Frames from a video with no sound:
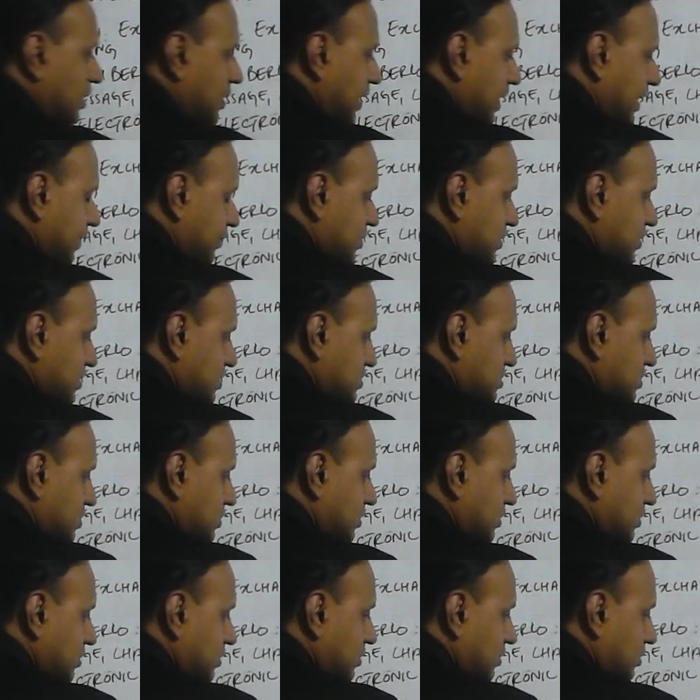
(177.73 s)
and there's
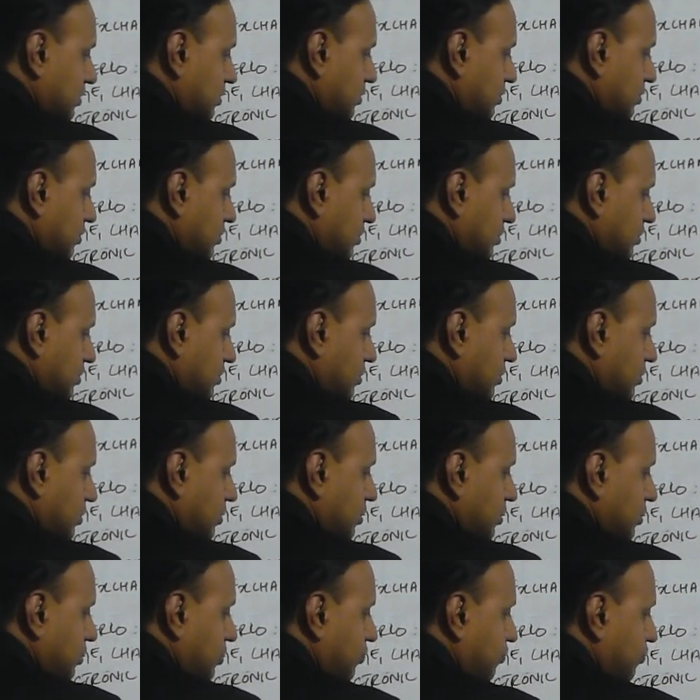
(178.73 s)
a
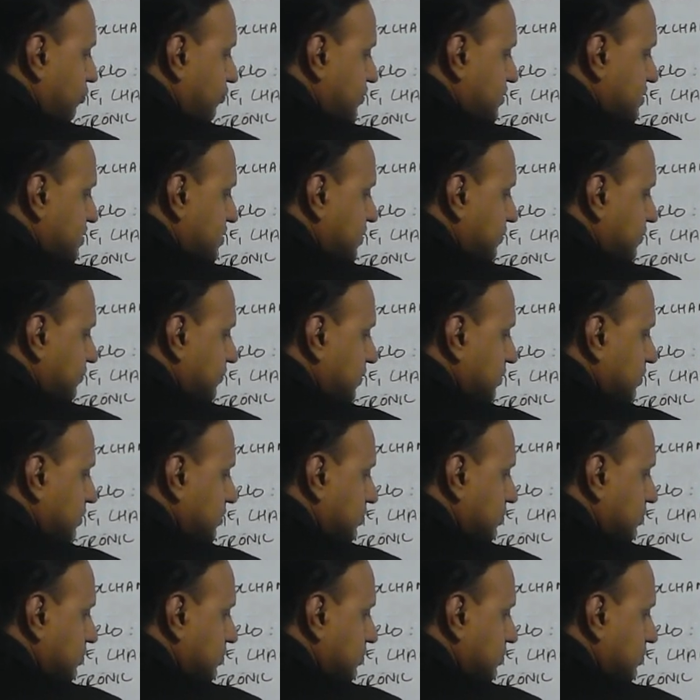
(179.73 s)
receiver.